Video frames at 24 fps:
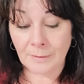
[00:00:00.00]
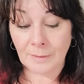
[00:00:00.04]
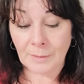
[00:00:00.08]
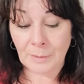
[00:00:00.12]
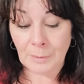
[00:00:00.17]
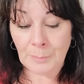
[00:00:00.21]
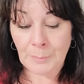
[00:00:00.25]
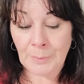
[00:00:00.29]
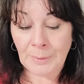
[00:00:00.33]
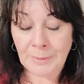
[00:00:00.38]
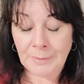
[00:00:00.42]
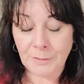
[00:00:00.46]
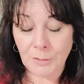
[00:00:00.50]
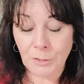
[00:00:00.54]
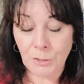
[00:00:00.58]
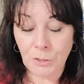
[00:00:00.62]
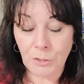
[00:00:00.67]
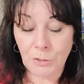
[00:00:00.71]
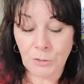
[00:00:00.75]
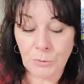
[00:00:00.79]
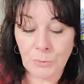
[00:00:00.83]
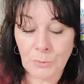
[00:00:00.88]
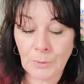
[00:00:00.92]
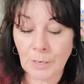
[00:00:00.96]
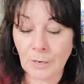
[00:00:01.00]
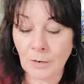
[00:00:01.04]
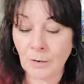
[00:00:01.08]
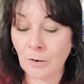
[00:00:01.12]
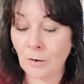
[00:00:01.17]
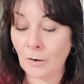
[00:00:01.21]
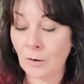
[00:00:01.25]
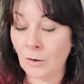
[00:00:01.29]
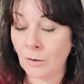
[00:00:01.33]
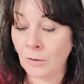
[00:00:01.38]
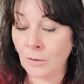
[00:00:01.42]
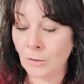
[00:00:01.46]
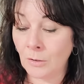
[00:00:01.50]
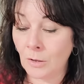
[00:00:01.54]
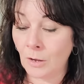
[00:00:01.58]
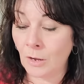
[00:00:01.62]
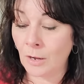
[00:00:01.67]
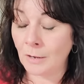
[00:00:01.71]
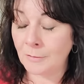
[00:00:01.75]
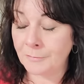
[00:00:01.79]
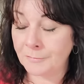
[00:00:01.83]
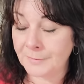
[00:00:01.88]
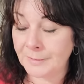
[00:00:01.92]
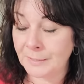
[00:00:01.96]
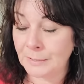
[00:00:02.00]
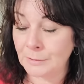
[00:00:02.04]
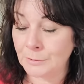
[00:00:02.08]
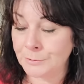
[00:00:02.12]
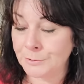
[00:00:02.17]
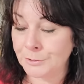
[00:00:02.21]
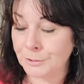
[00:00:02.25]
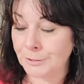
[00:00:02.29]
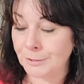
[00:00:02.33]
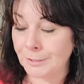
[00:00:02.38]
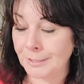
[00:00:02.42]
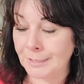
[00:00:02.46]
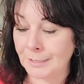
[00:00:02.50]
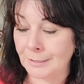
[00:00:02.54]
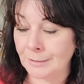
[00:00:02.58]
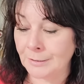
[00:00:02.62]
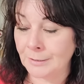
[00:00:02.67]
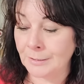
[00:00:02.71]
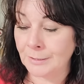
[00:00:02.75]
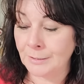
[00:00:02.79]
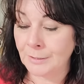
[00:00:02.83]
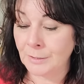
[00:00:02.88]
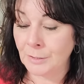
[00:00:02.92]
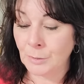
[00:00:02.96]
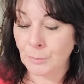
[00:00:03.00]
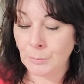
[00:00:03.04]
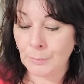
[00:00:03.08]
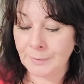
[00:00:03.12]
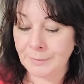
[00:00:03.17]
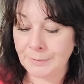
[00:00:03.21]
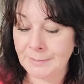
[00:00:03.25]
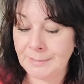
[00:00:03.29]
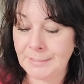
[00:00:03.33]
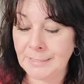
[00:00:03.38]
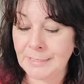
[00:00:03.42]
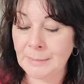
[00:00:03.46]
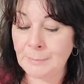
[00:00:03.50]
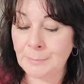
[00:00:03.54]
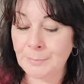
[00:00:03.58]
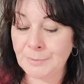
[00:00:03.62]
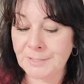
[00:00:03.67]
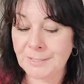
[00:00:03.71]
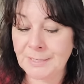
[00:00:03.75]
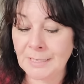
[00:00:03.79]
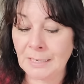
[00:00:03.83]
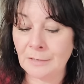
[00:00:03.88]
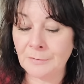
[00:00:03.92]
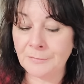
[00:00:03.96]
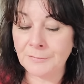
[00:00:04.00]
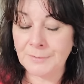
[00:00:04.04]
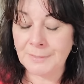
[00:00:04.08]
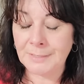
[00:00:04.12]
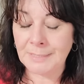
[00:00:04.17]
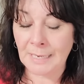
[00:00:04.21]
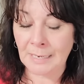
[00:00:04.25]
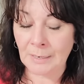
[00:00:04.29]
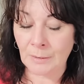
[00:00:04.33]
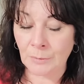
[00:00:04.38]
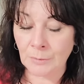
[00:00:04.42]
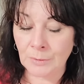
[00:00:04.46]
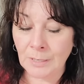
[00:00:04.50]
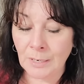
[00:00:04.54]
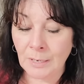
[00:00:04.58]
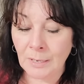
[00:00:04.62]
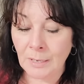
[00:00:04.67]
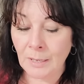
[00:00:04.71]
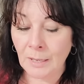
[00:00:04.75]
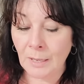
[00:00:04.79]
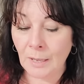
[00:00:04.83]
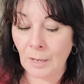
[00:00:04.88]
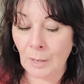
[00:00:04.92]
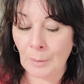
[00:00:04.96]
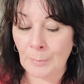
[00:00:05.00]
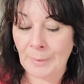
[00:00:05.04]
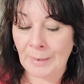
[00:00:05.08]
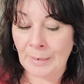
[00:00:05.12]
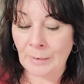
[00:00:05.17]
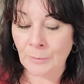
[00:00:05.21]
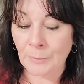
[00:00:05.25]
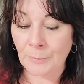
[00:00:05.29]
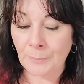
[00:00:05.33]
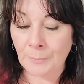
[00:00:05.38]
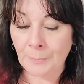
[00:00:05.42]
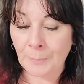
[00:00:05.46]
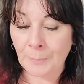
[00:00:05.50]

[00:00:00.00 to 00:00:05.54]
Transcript: But you are all off kilter here with deep self-doubt about